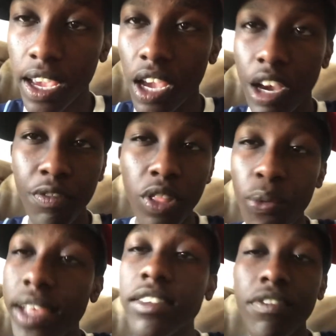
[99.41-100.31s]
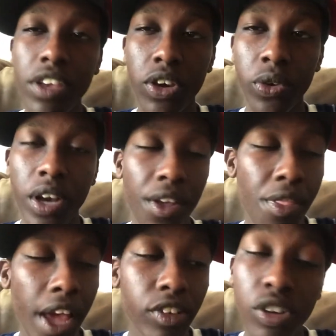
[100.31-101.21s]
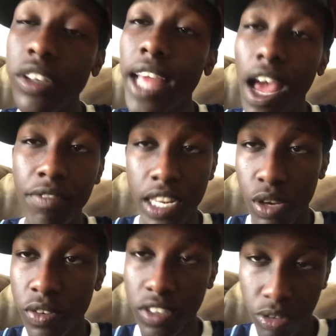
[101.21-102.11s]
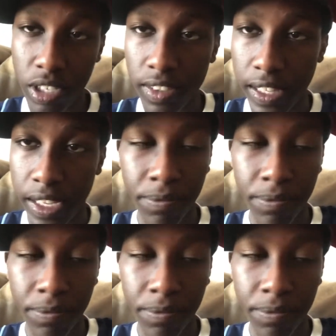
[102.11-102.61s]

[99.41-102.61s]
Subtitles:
for the rest of you that took that video seriously.